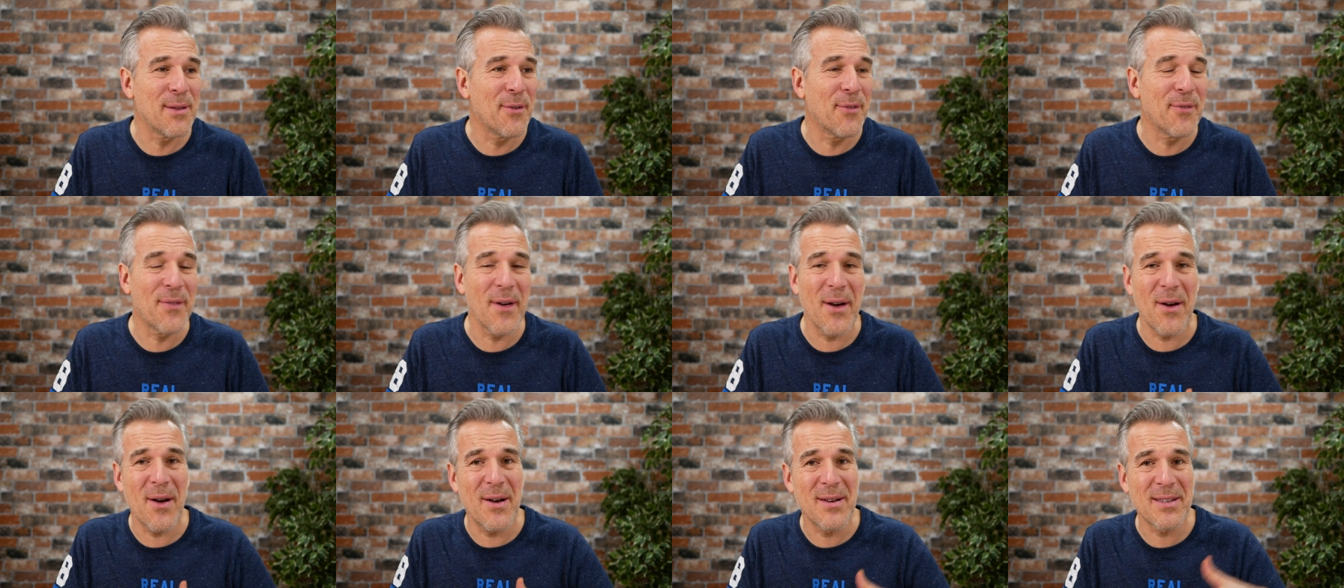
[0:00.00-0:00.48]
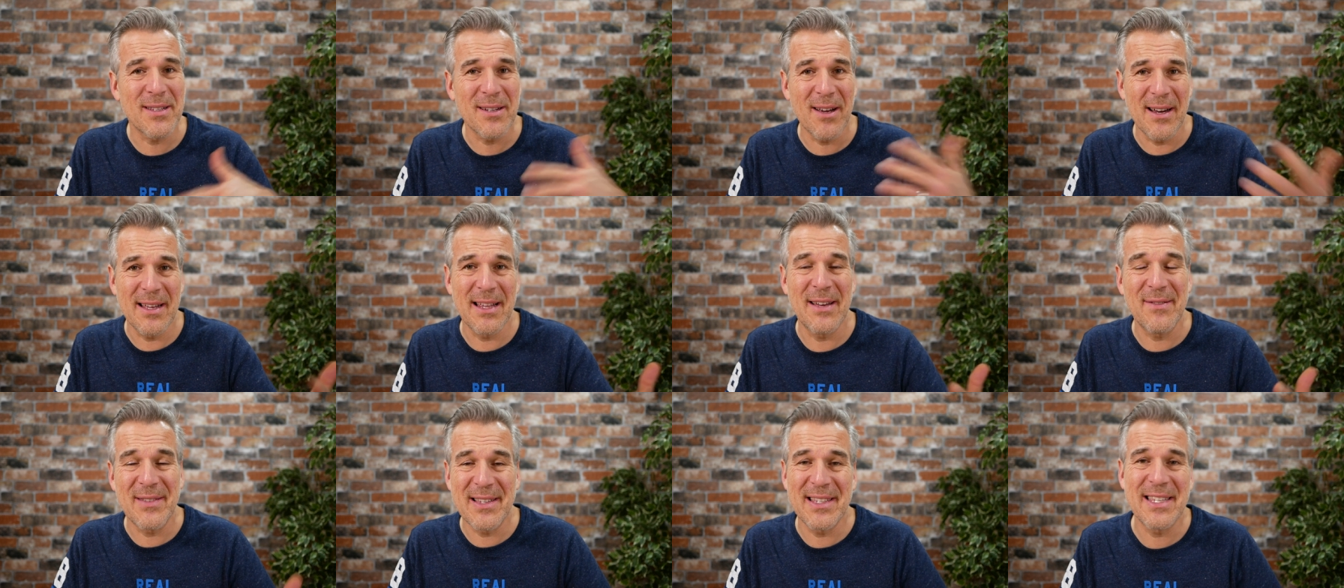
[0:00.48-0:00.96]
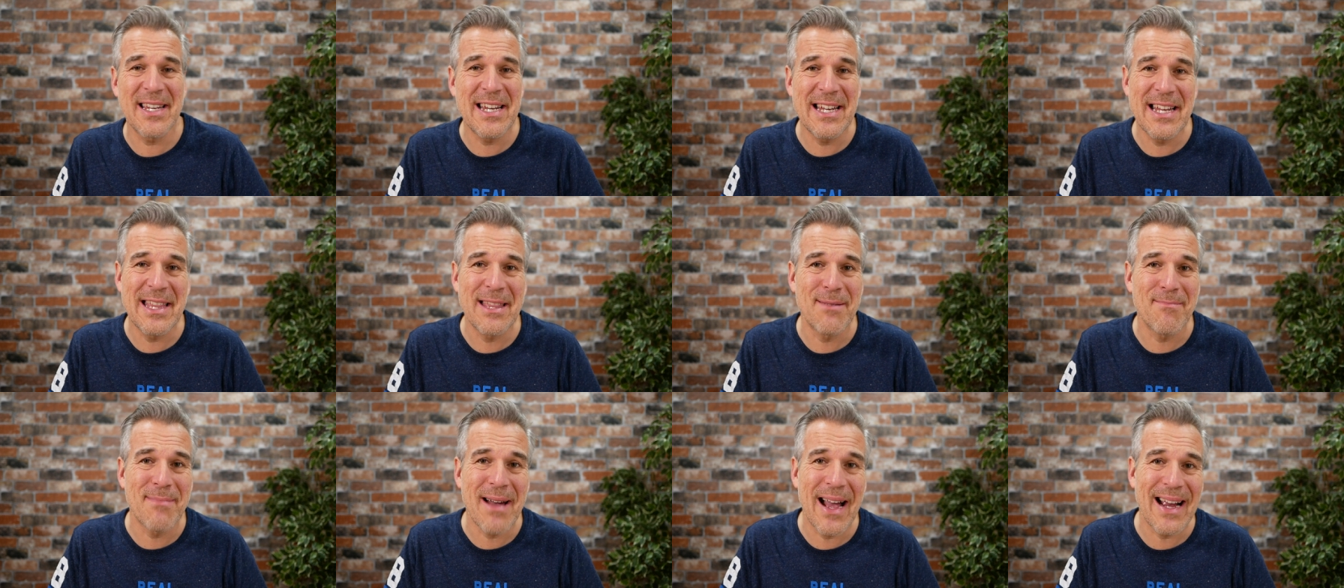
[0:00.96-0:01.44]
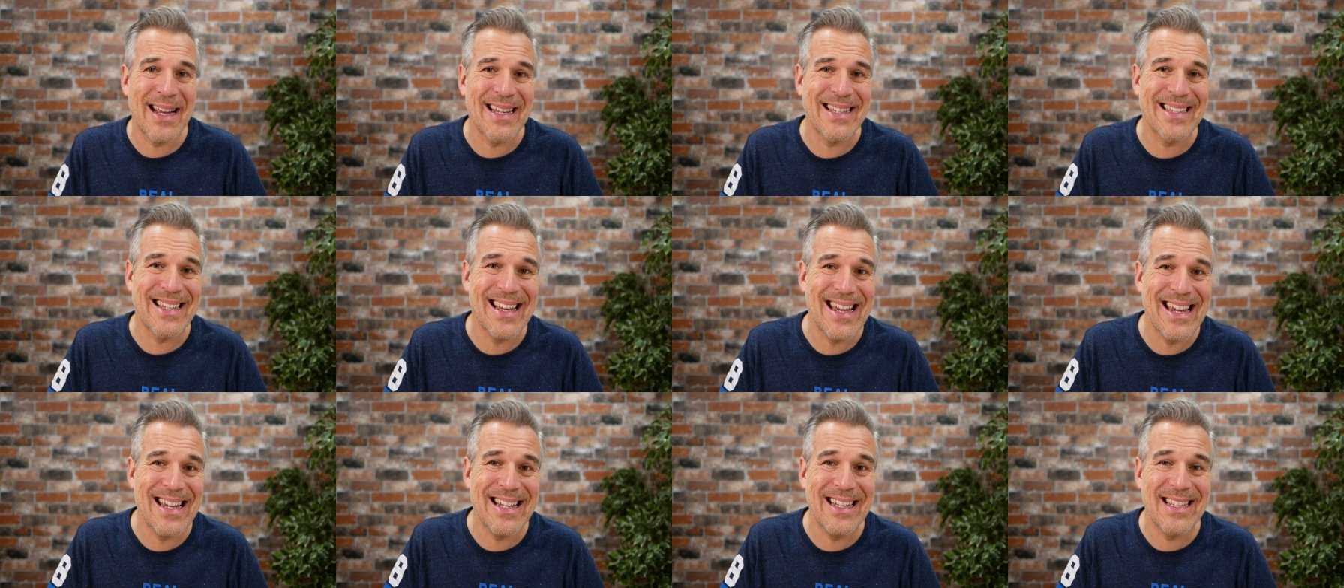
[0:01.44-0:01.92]
the photos like they've seen in the
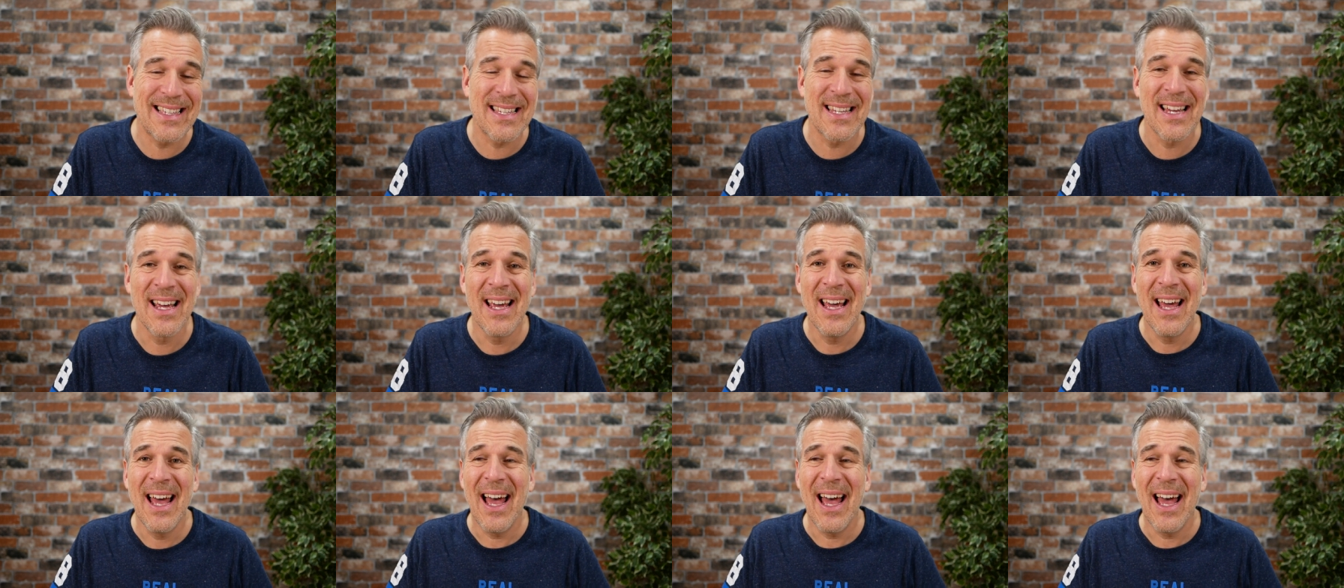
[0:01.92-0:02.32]
magazines,